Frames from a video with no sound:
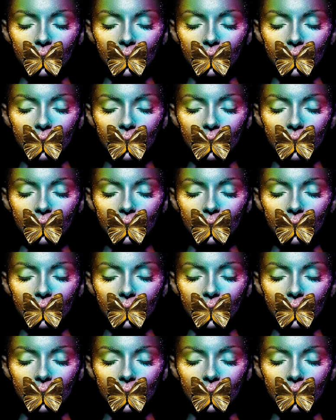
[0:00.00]

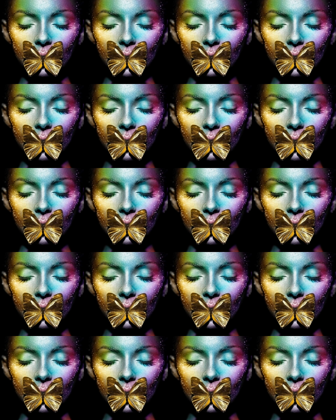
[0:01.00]

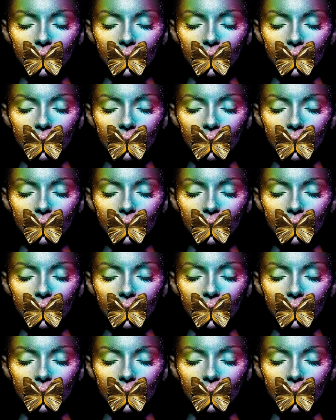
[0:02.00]

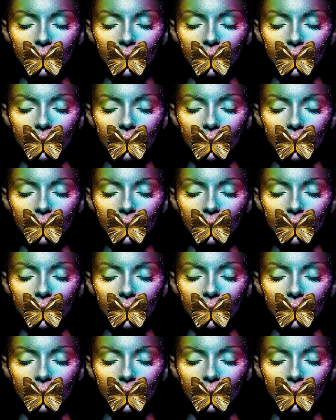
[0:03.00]

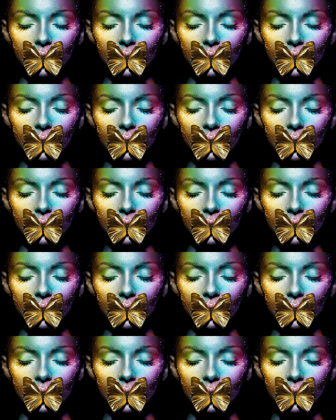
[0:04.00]

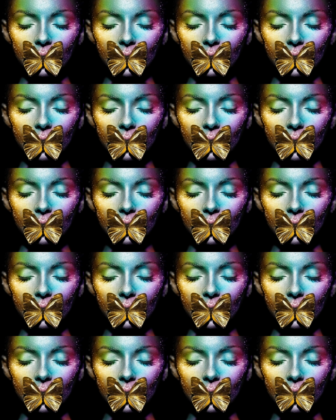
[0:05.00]

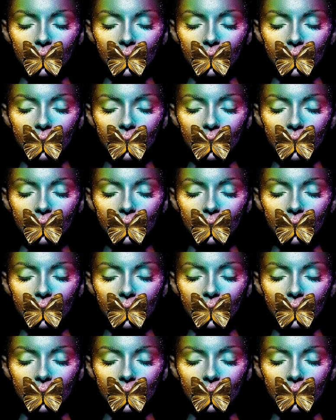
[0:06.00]

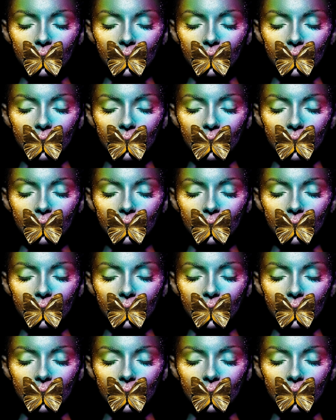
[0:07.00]
This is a still picture; no speech is visible.